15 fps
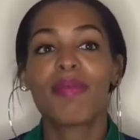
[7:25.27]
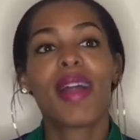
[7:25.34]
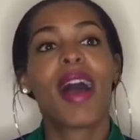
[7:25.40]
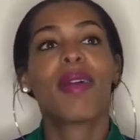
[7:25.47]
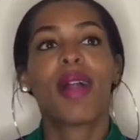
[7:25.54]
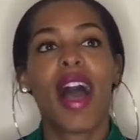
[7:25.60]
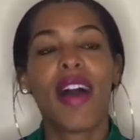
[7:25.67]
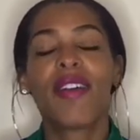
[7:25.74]

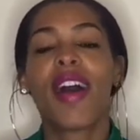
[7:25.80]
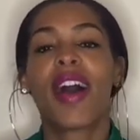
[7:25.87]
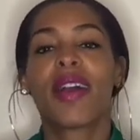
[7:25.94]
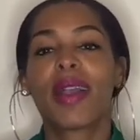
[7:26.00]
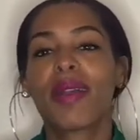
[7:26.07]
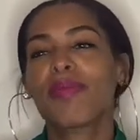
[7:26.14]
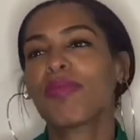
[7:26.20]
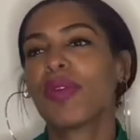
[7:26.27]
I
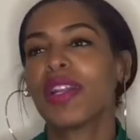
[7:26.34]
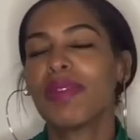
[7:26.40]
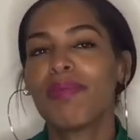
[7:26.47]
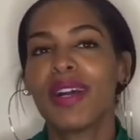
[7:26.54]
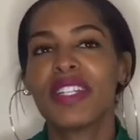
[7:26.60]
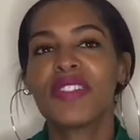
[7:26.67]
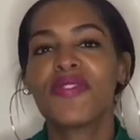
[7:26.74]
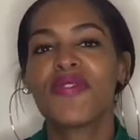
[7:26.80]
pretty
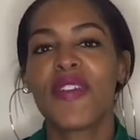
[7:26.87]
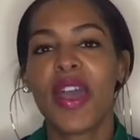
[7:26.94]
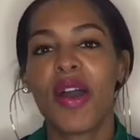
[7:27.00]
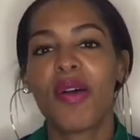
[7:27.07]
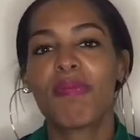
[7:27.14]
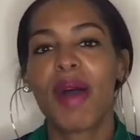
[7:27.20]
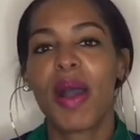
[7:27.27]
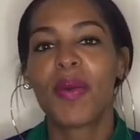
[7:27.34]
much
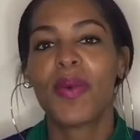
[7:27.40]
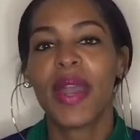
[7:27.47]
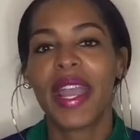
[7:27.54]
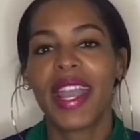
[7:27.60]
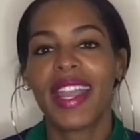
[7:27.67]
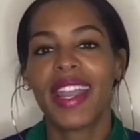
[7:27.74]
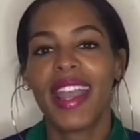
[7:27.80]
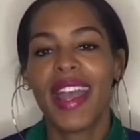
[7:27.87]
found my
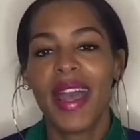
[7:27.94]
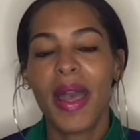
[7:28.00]
way